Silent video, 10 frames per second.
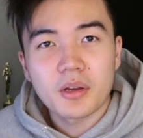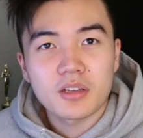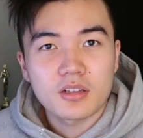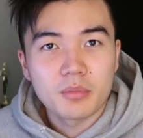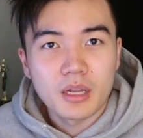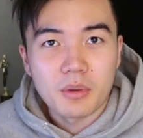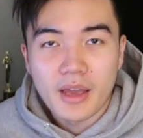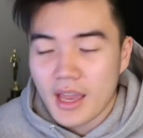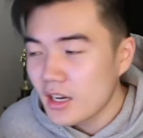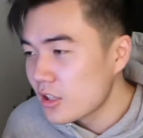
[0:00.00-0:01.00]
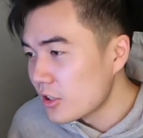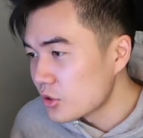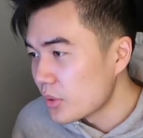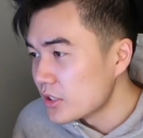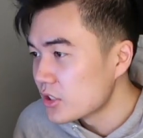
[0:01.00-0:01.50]
not going to complain about any of
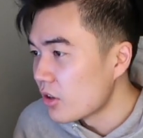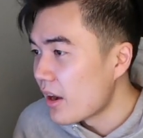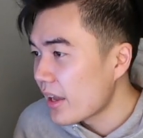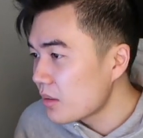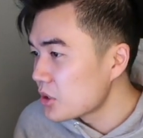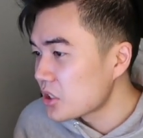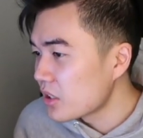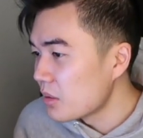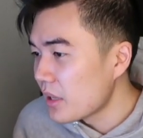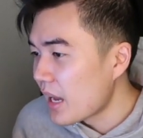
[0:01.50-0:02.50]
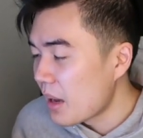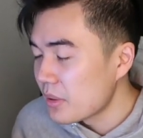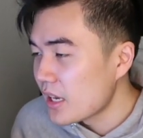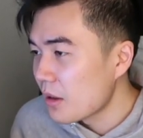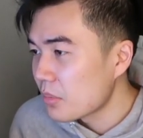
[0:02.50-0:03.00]
those wins. So I am just going to be a
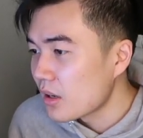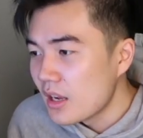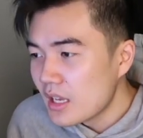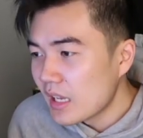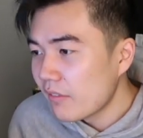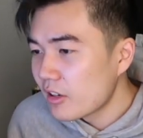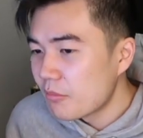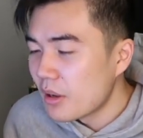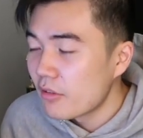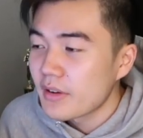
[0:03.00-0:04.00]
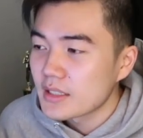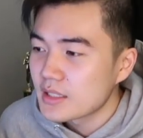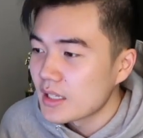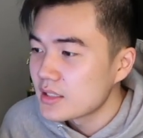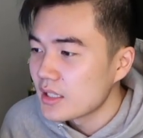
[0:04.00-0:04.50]
happy camper. Even if
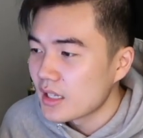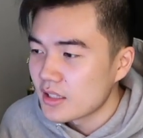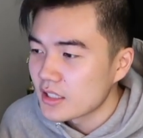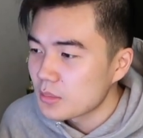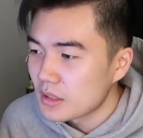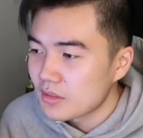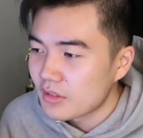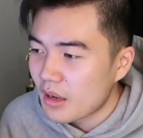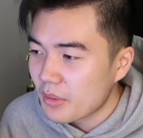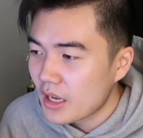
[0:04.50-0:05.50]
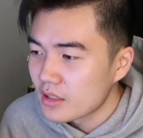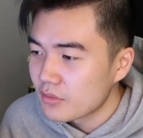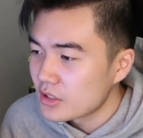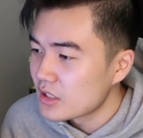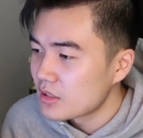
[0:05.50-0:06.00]
Belfast gets in at the expense of Nightmare Alley and
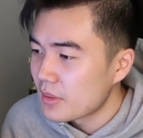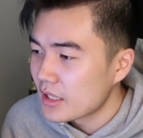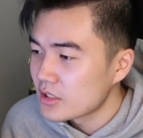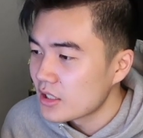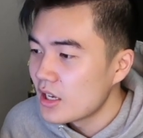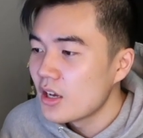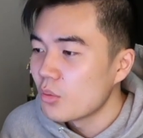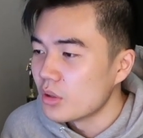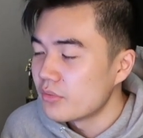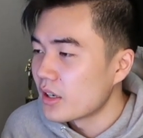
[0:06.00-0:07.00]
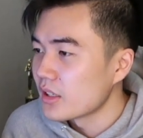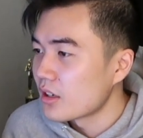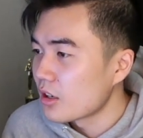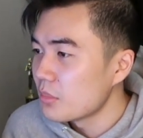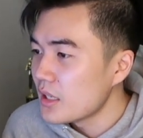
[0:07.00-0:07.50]
French Dispatch would fucking
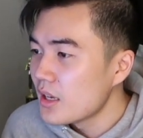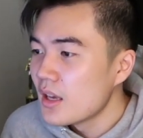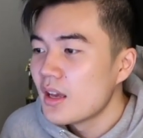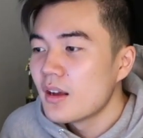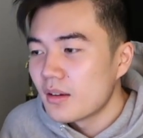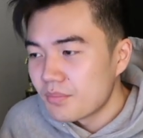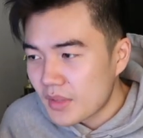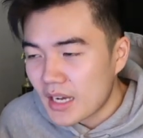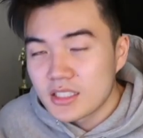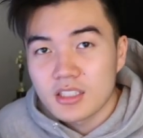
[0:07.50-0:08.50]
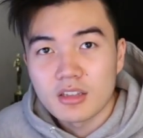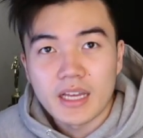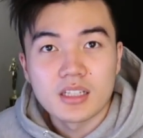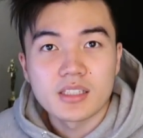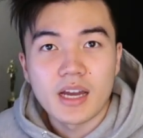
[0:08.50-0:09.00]
hurt me, I still
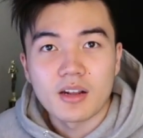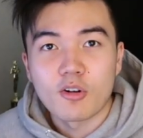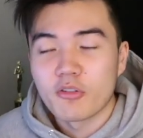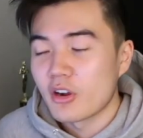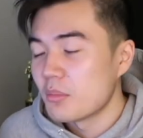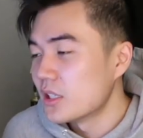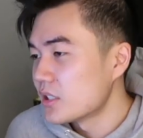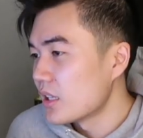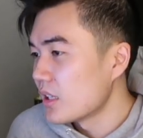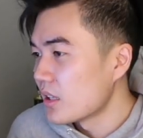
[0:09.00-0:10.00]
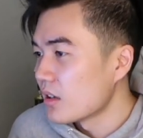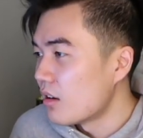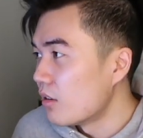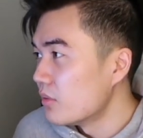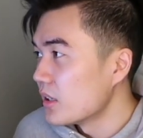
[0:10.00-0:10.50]
like this category very much. I think they're
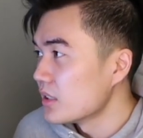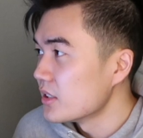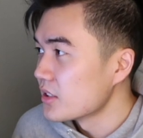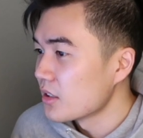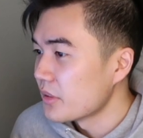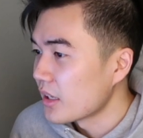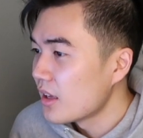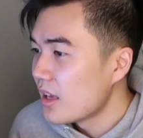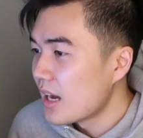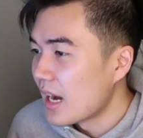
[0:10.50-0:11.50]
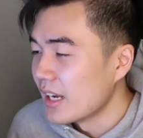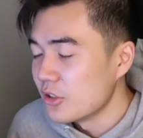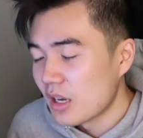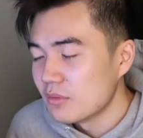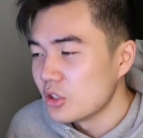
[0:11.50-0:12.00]
all fucking deserving. I
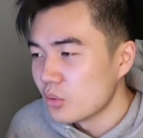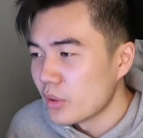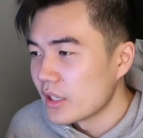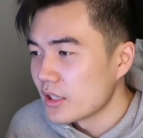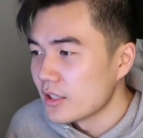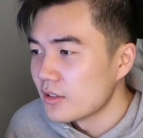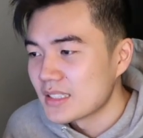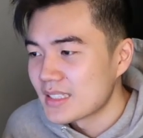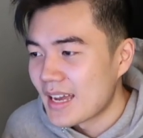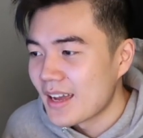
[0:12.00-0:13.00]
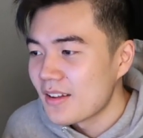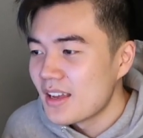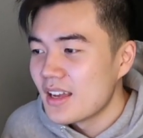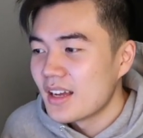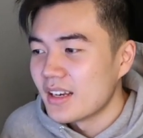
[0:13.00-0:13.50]
do have Dune winning, though. That's that.
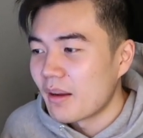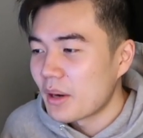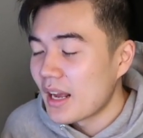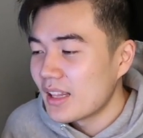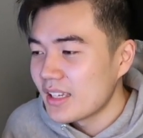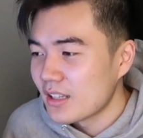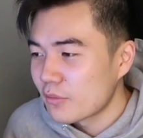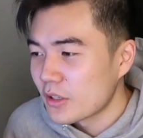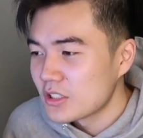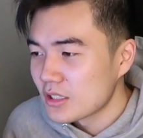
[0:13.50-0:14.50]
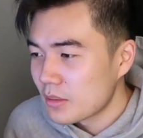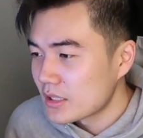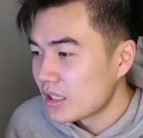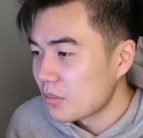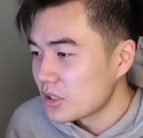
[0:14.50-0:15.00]
Nightmare Alley and the French
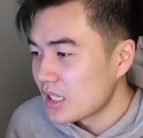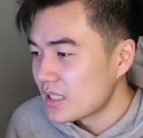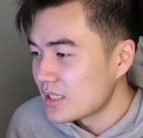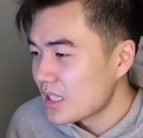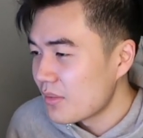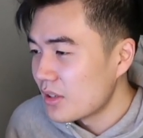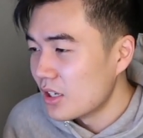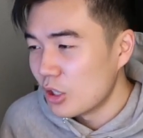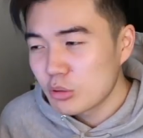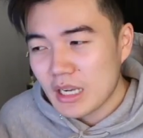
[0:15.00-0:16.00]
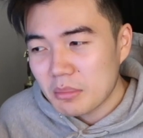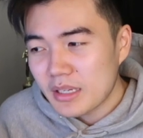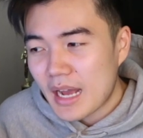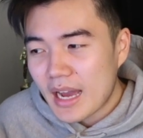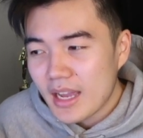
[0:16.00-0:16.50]
Dispatch at number 6 and 7. No Time to
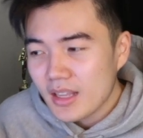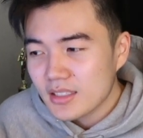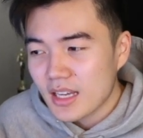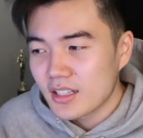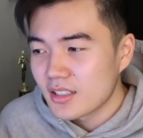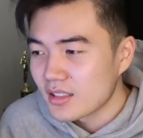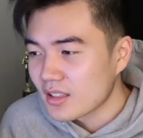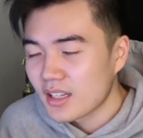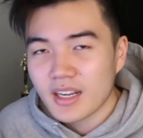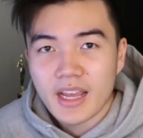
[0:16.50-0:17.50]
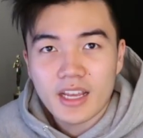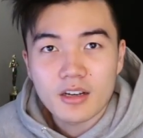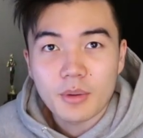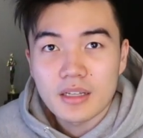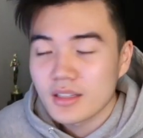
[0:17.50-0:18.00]
Die is kind of
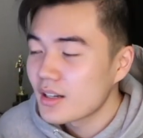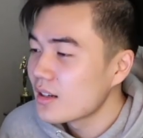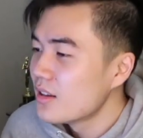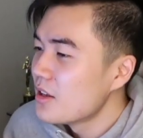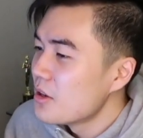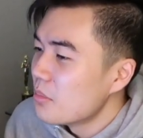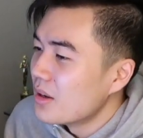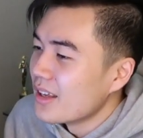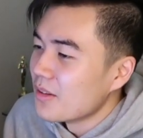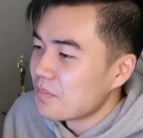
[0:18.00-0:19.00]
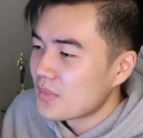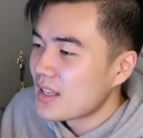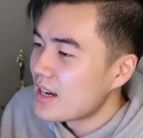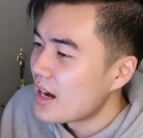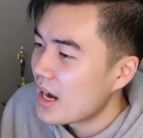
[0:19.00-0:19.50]
hanging around there. But
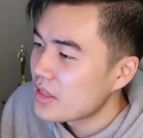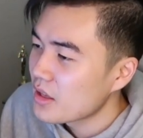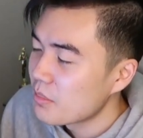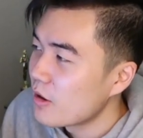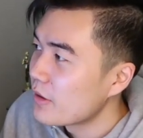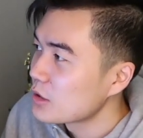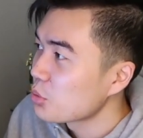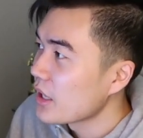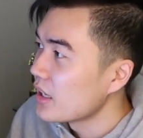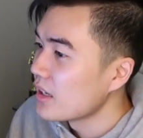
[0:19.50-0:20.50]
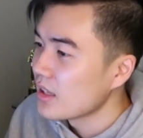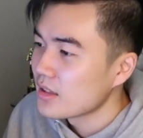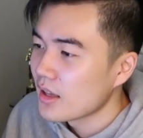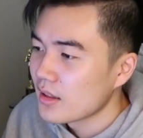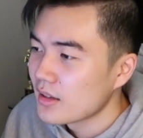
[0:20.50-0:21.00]
I think Belfast will get in
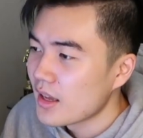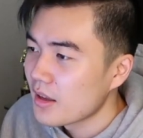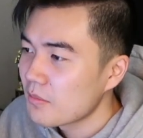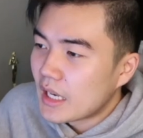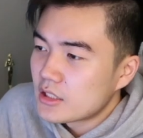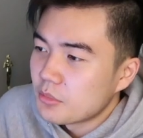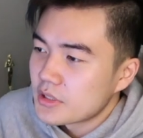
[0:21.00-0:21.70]
at the end of the day. Costume